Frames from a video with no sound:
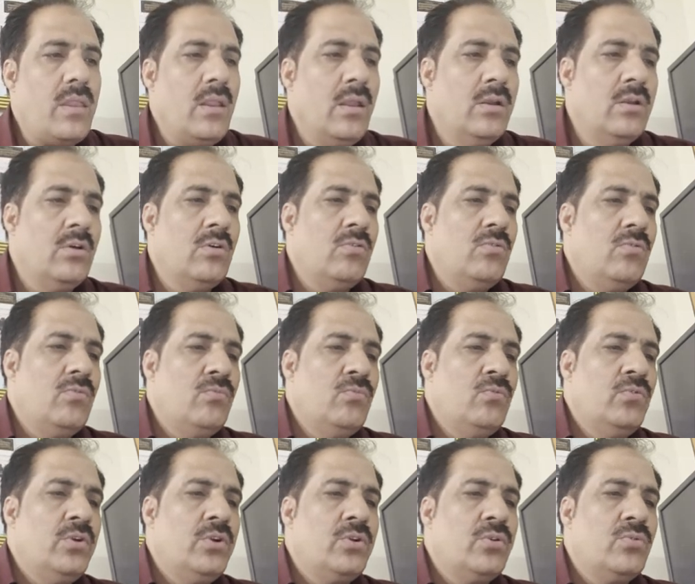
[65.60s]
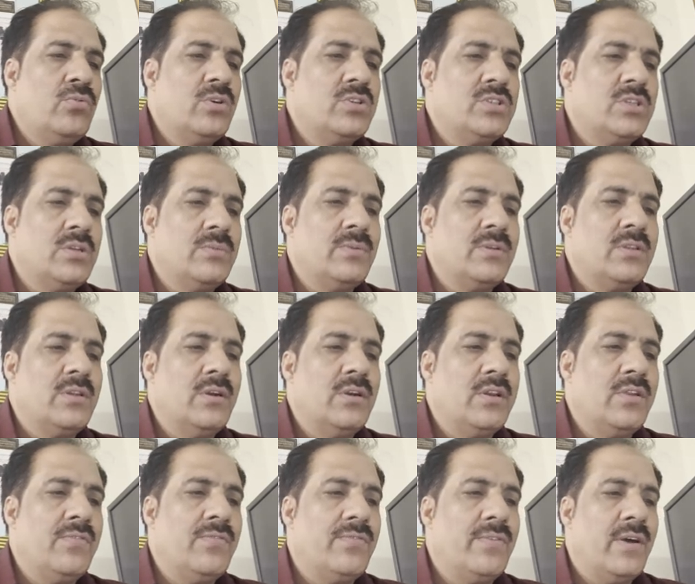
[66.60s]
Now moving to question number
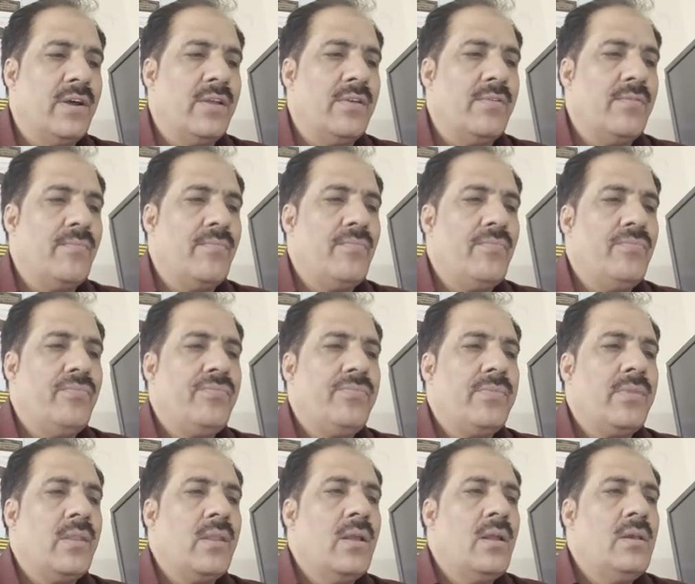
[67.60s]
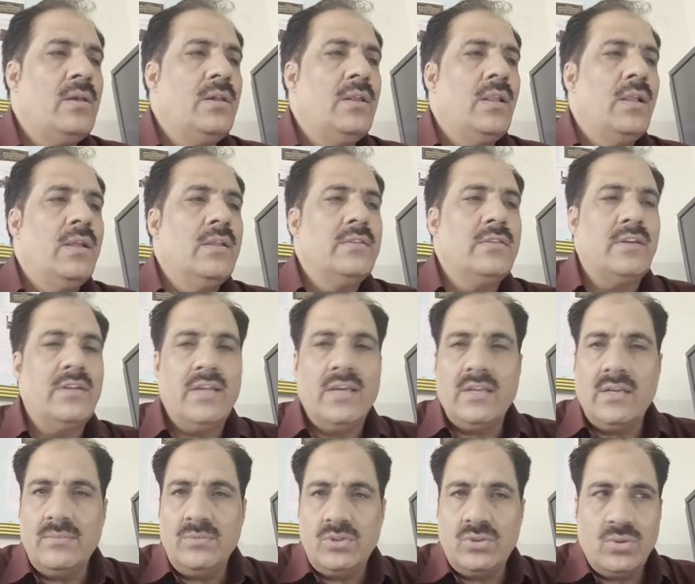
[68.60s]
35. The
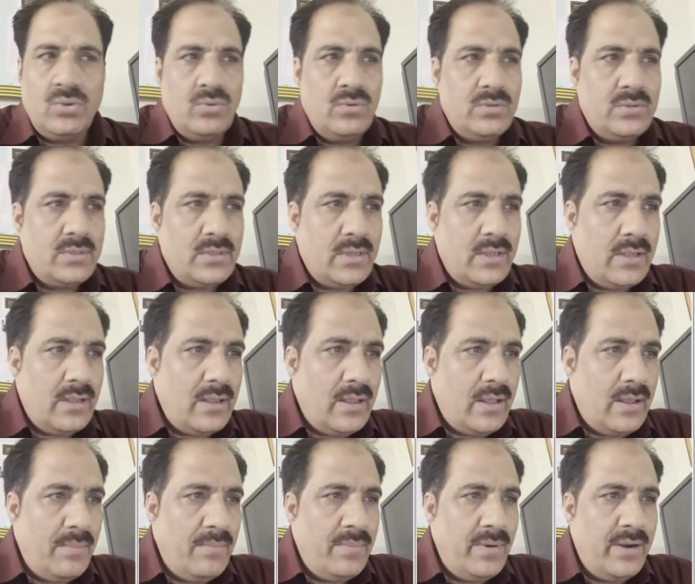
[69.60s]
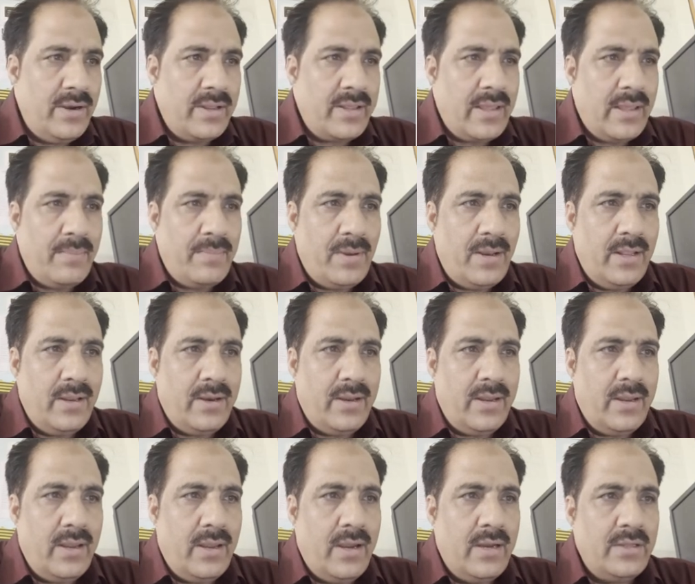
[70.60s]
diagram shows a blood
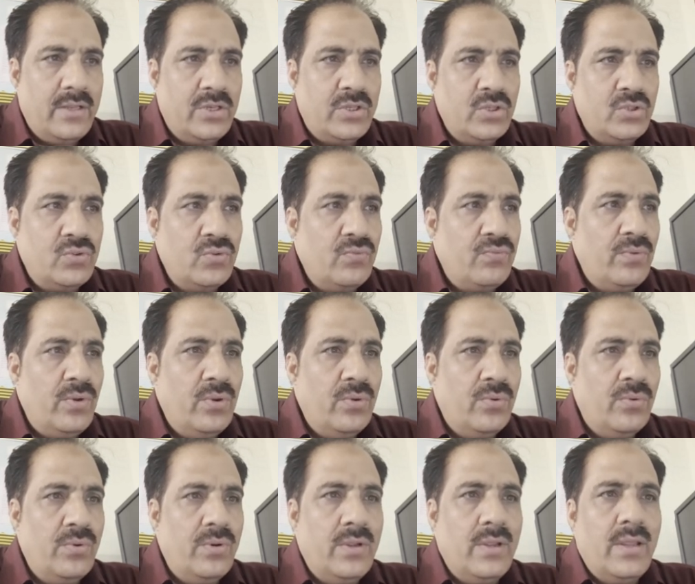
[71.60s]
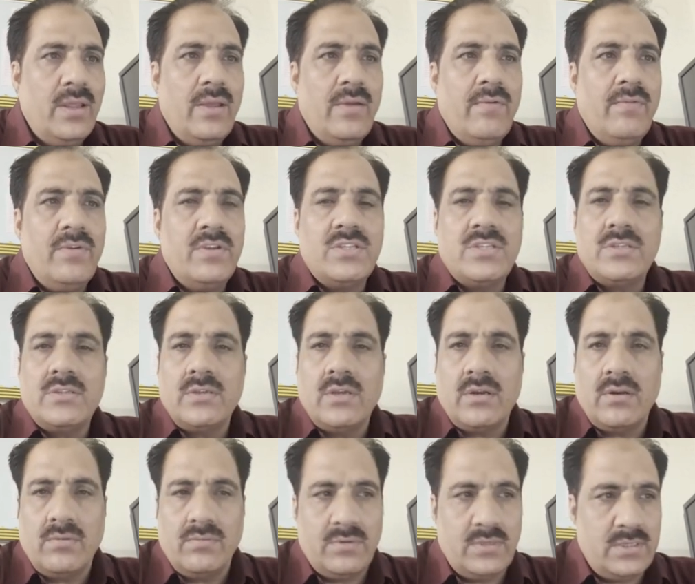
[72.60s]
capillary and tissue fluid which
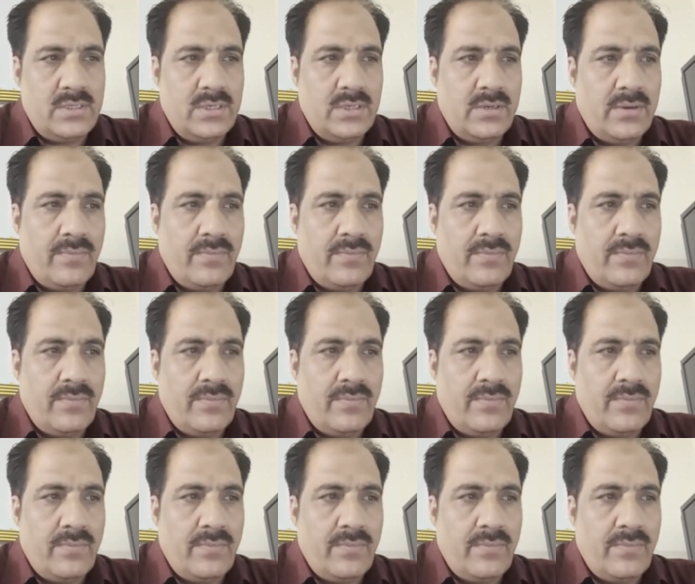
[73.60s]
surrounds it.